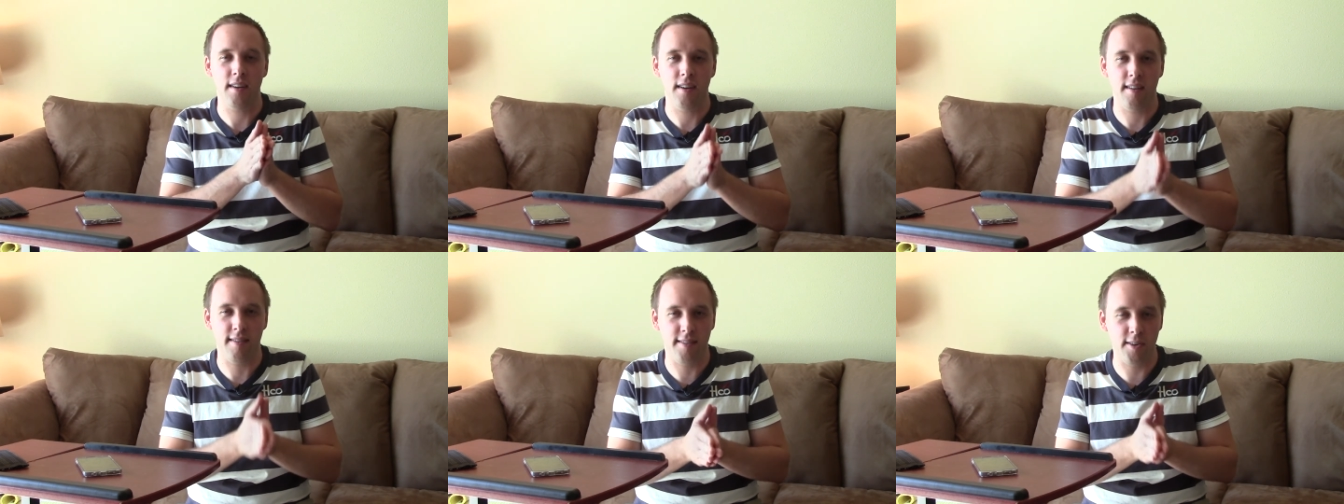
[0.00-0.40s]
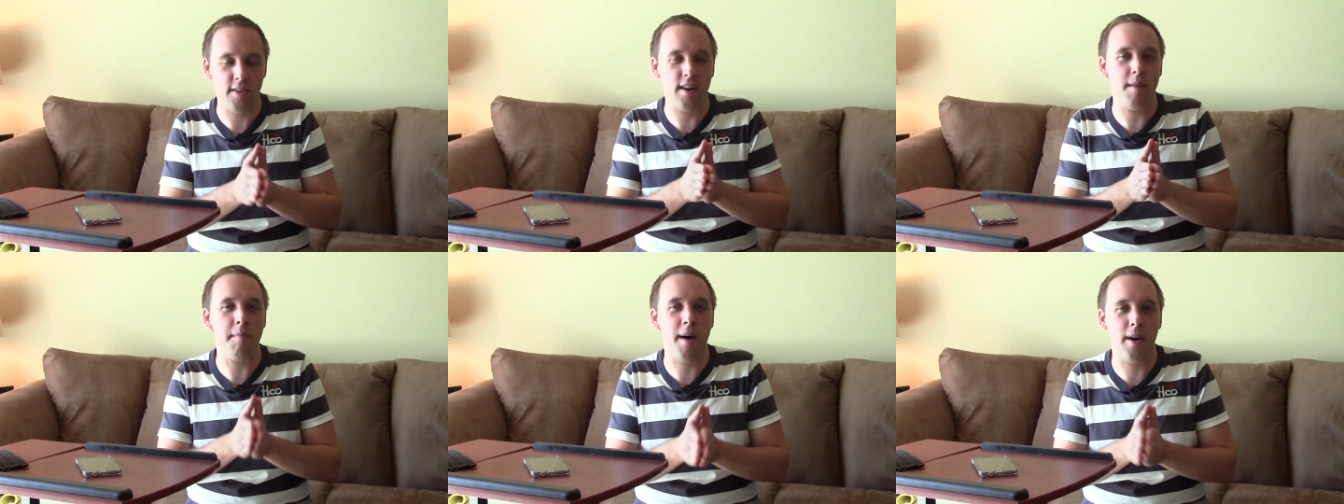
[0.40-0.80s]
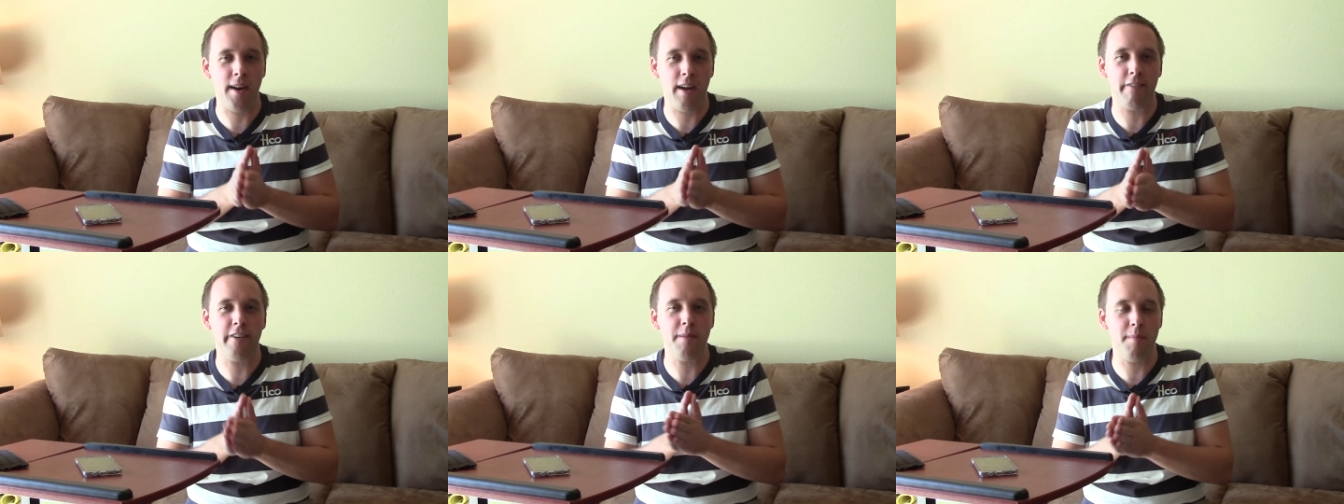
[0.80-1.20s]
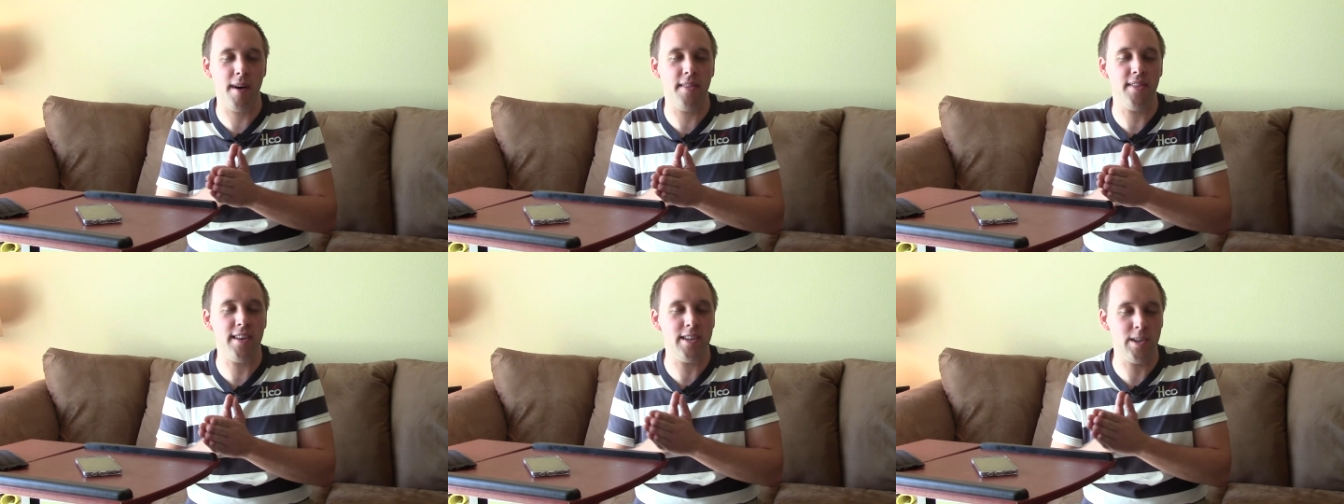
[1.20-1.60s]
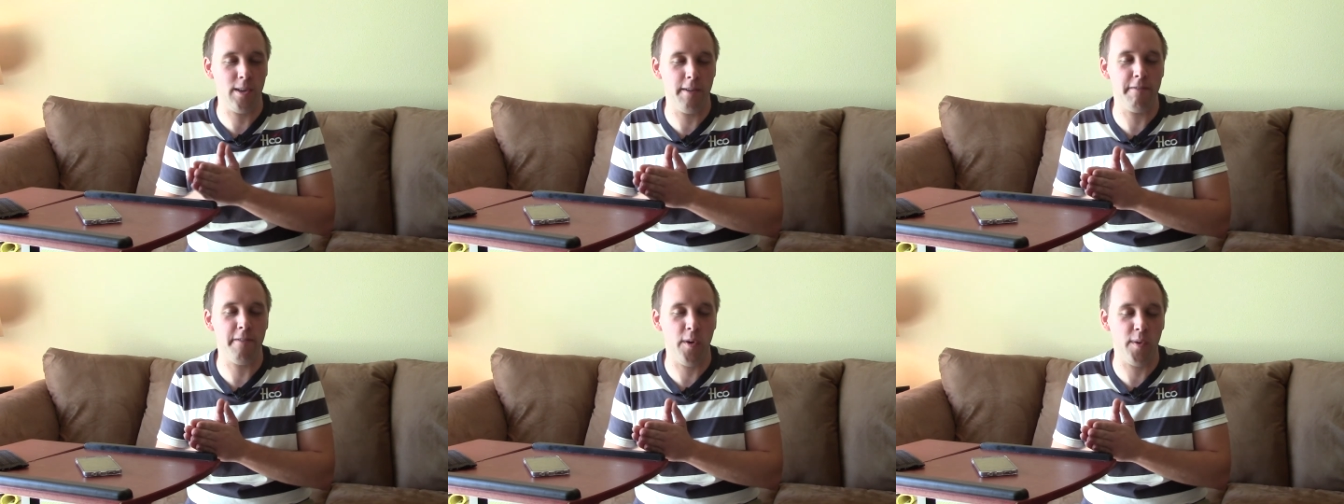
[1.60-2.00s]
a certain amount every month until
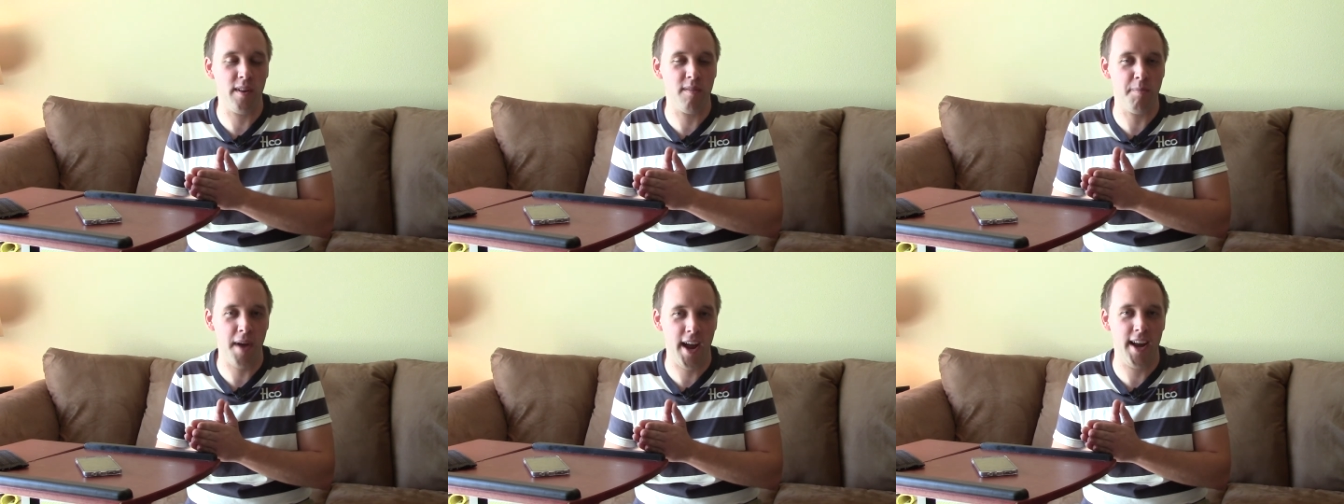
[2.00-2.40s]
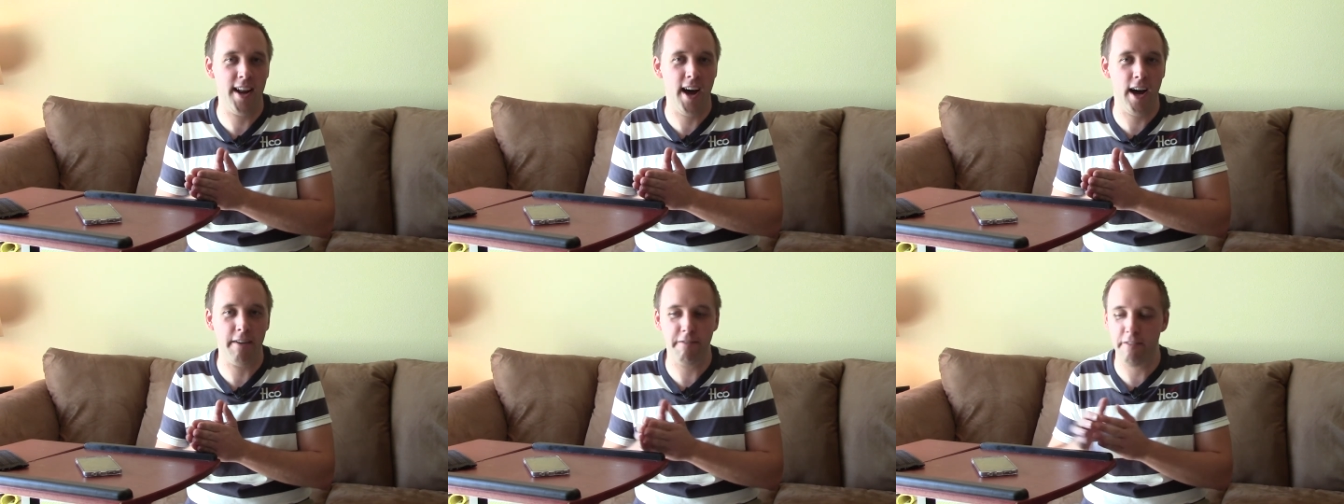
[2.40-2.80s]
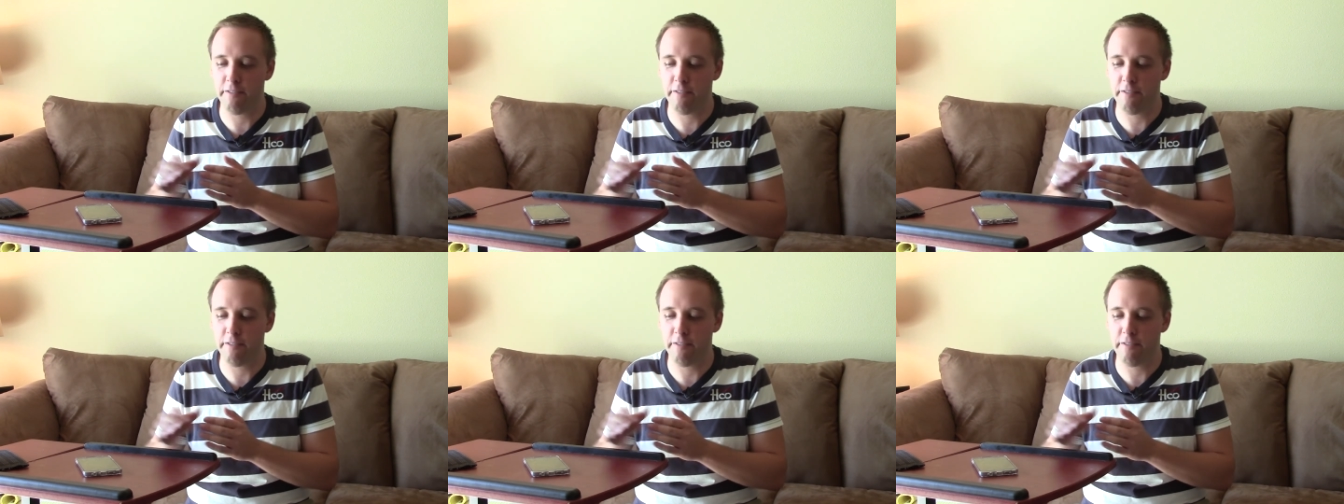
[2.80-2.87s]
the phone is paid off.